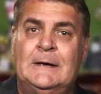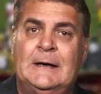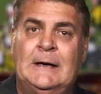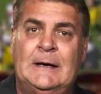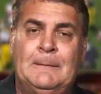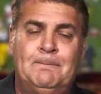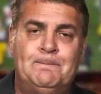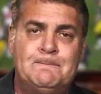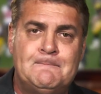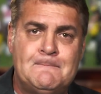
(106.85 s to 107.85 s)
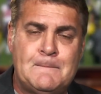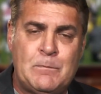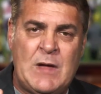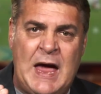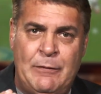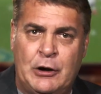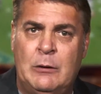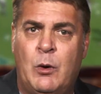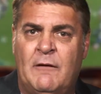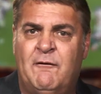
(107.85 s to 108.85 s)
Um, and they're
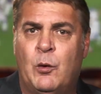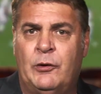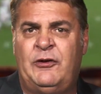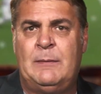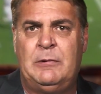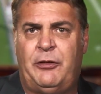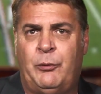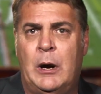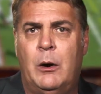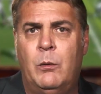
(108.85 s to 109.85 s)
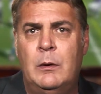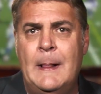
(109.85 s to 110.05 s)
going to want to force him to throw.